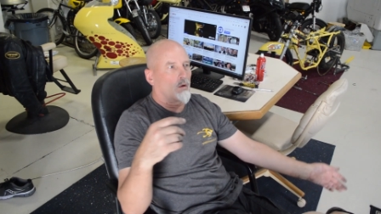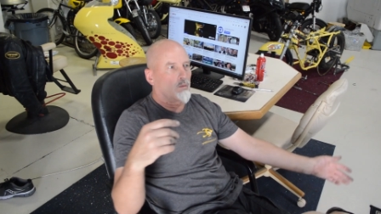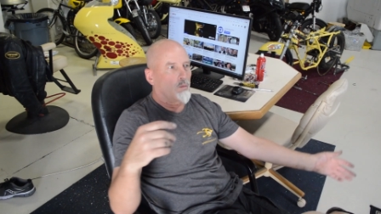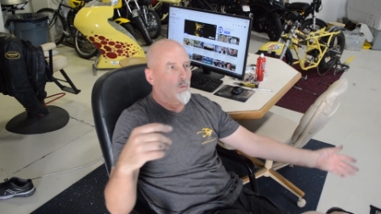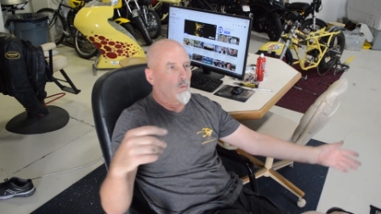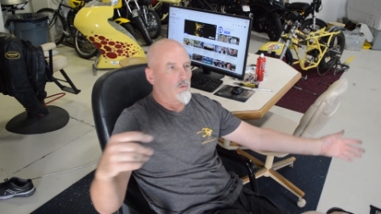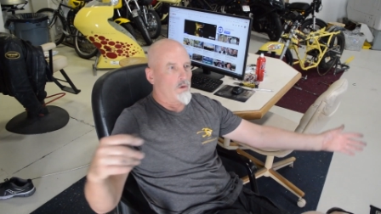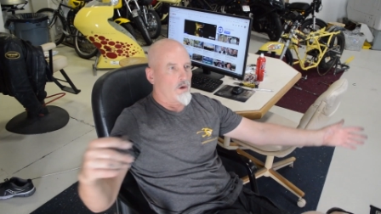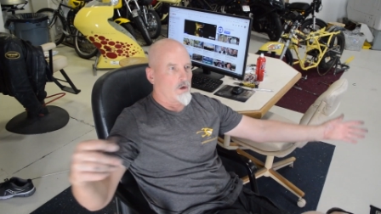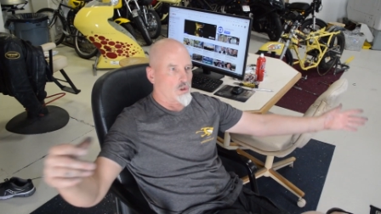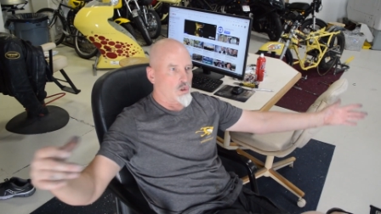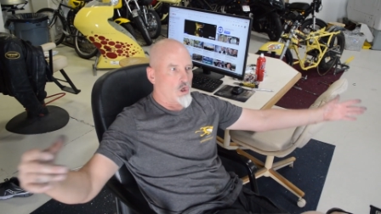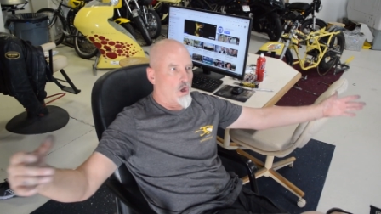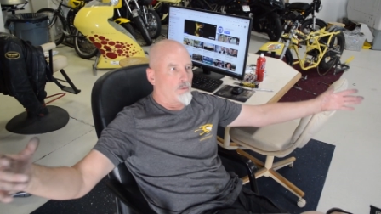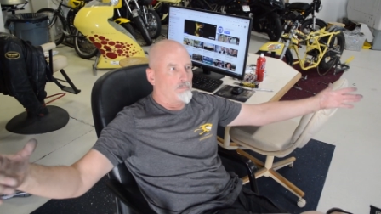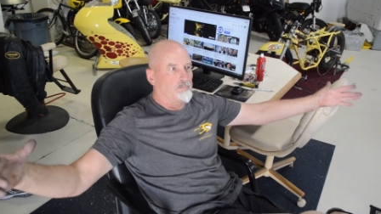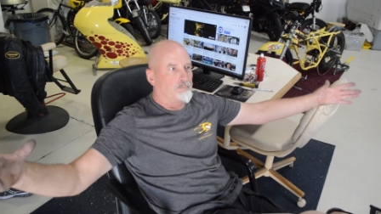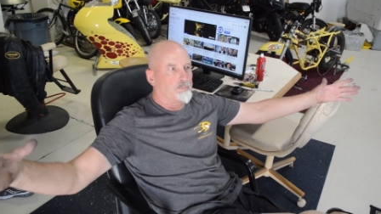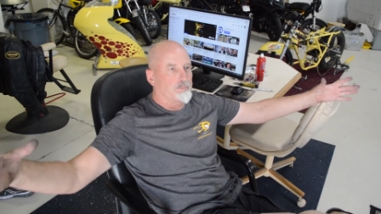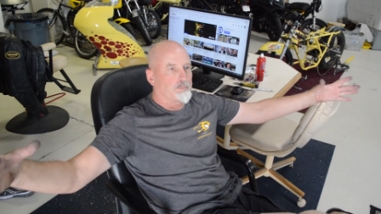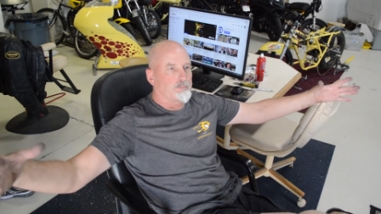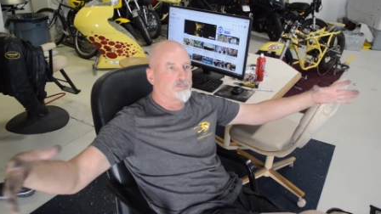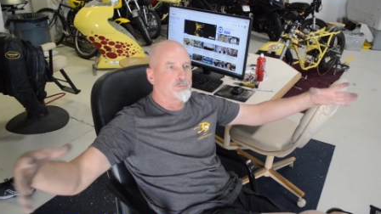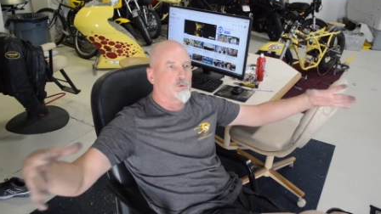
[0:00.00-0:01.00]
There's a
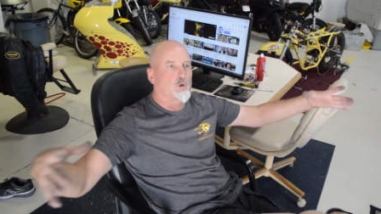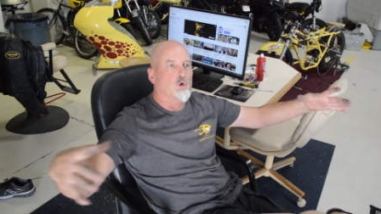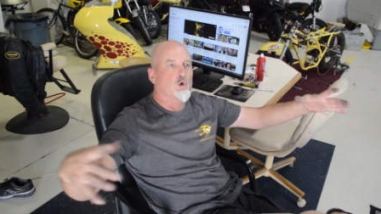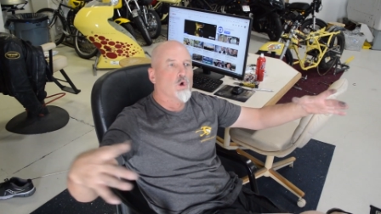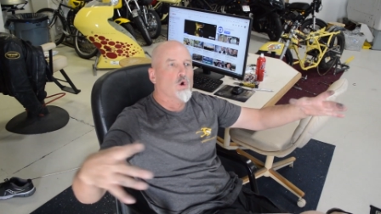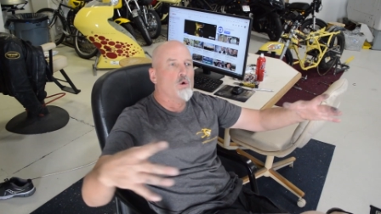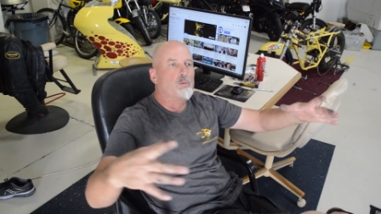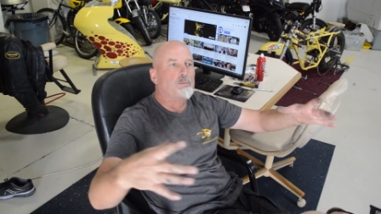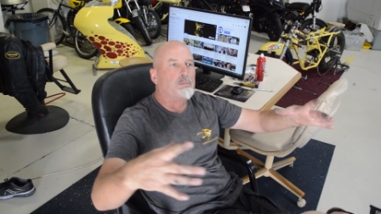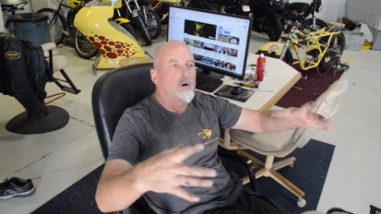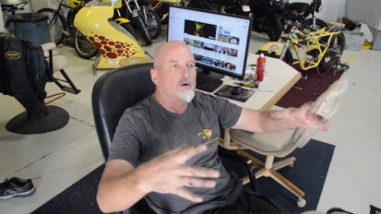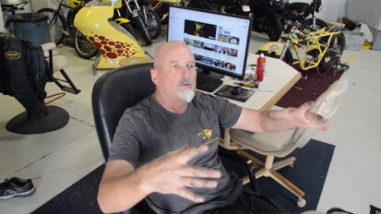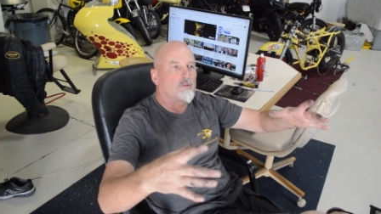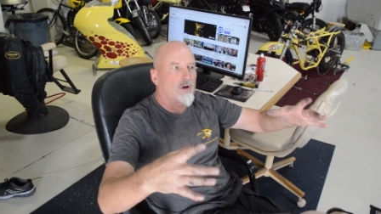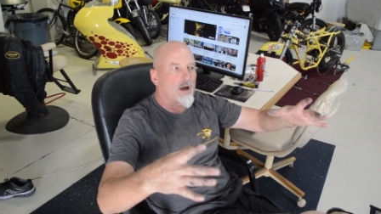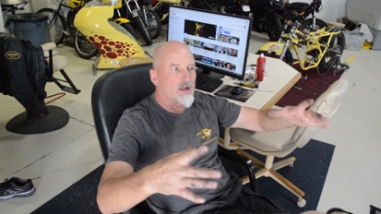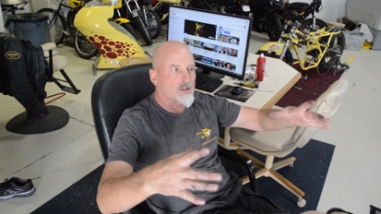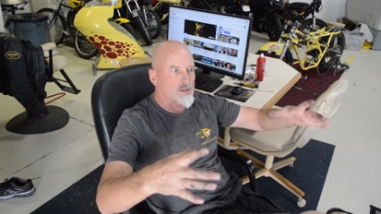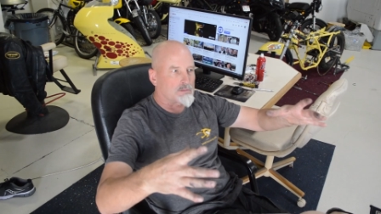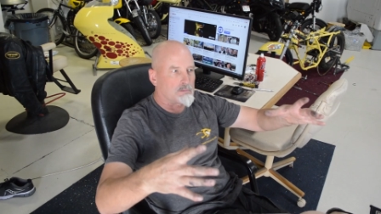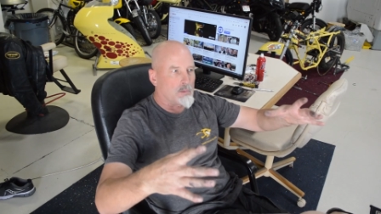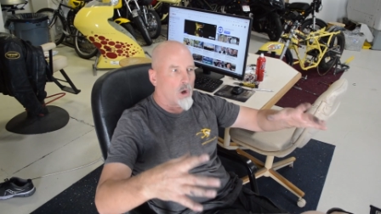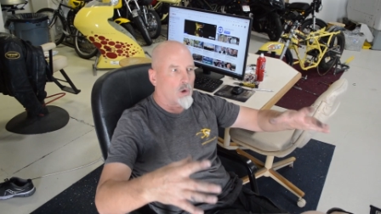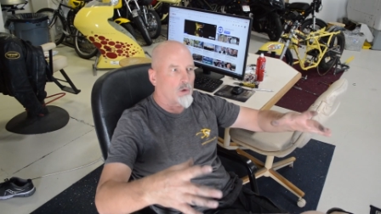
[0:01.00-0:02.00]
group of
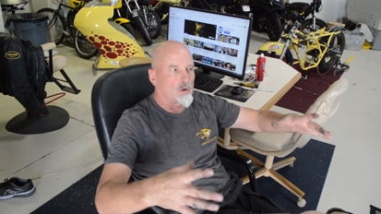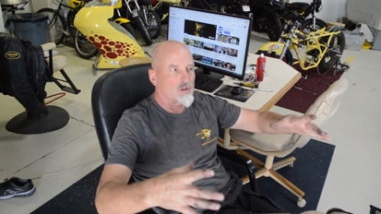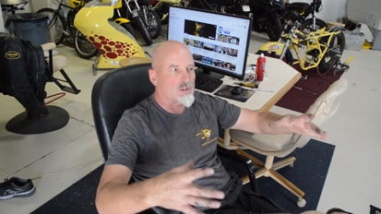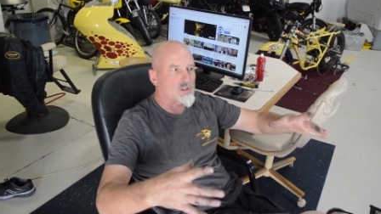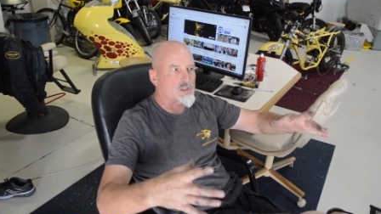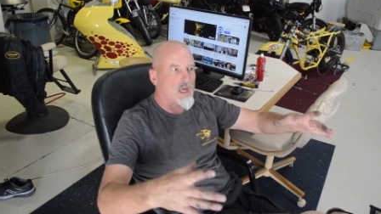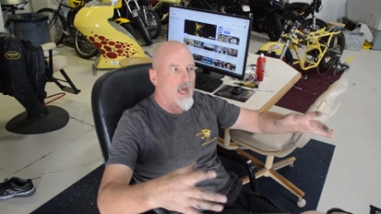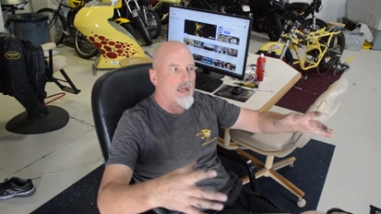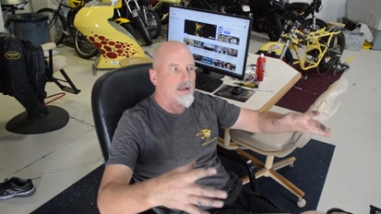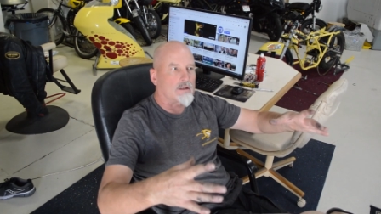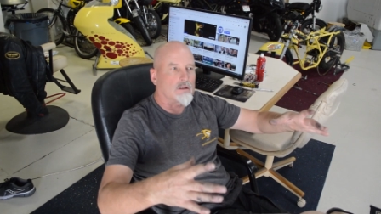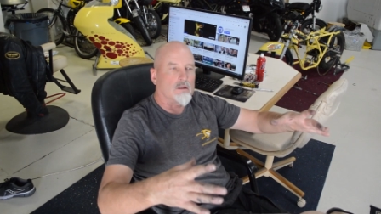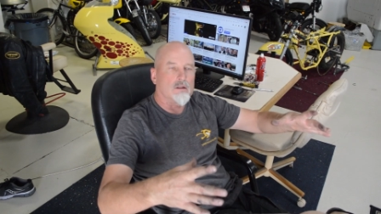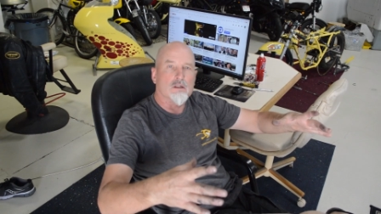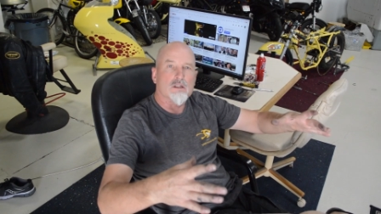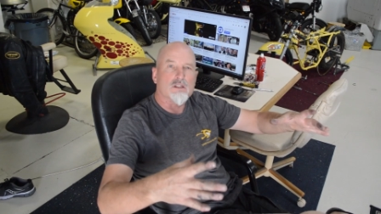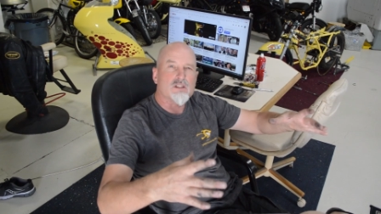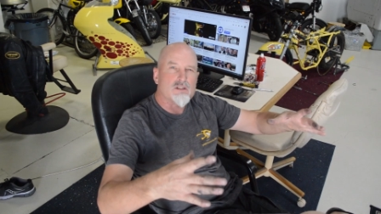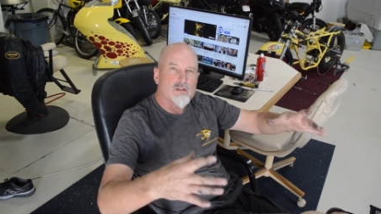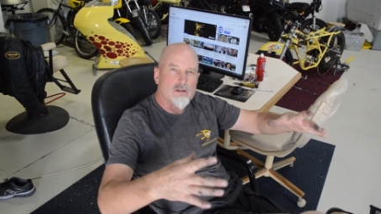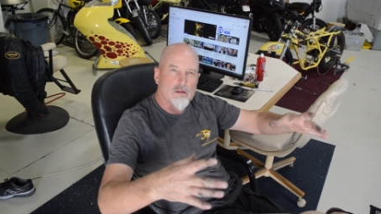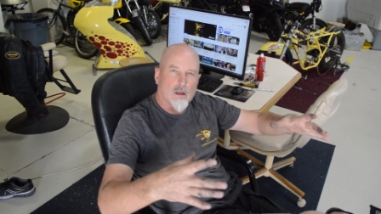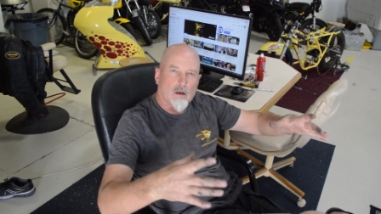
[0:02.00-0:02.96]
us motorcyclists